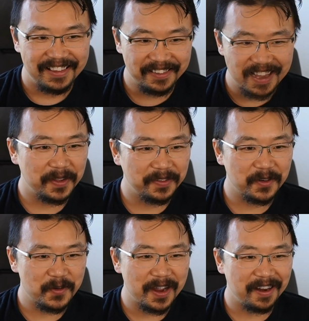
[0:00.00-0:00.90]
that's
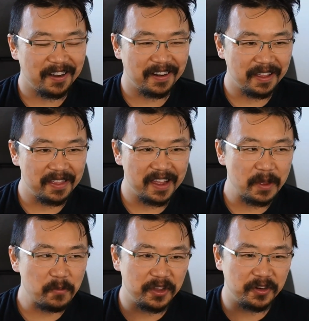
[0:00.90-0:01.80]
what's required, I think.
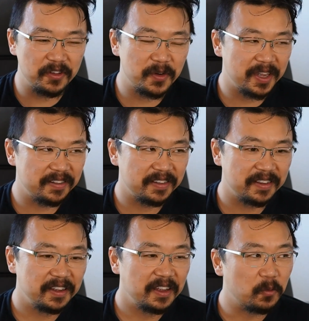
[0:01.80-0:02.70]
And when you do it,
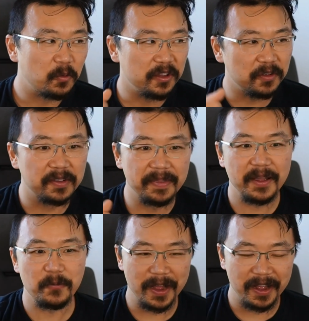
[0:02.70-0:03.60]
when you do
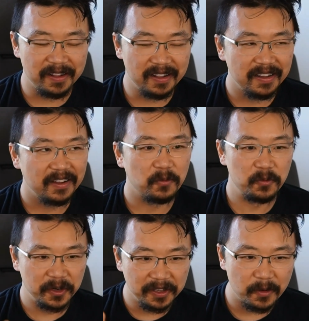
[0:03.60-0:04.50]
something well,
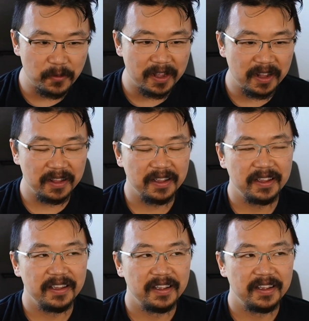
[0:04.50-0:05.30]
really well,